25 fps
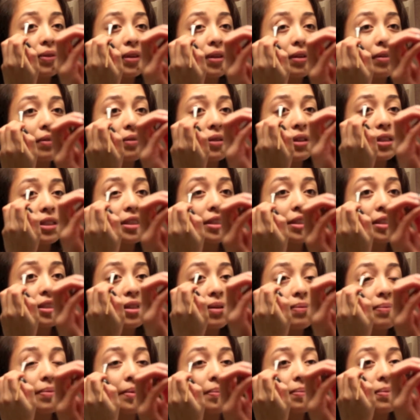which
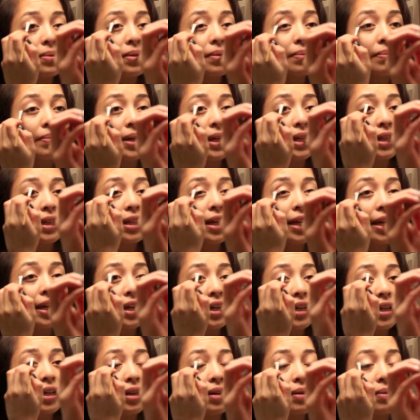some people may
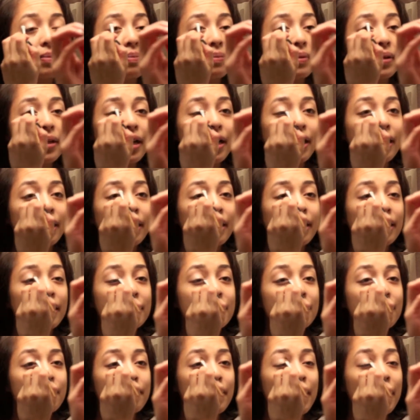like, but I like
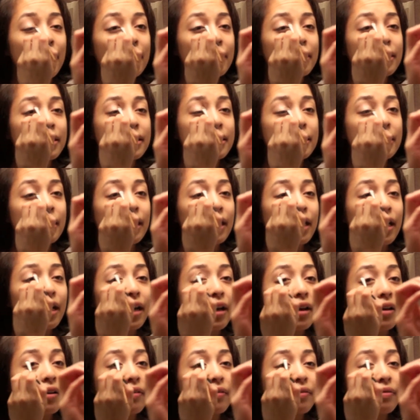some palettes that
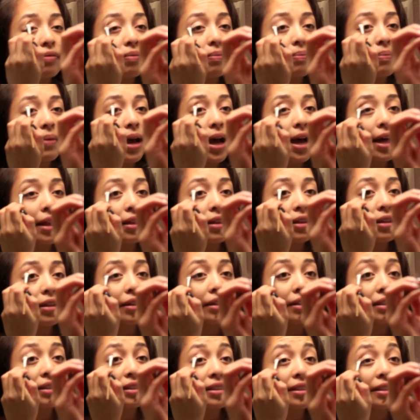have matte
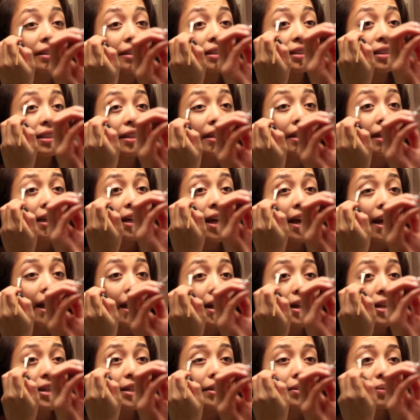looks
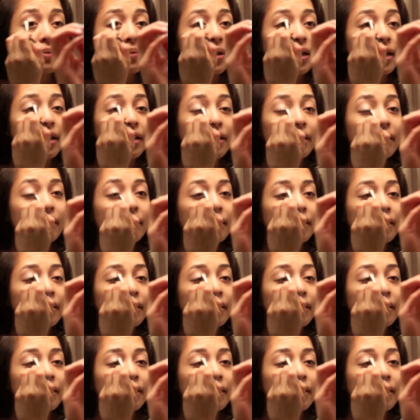as well.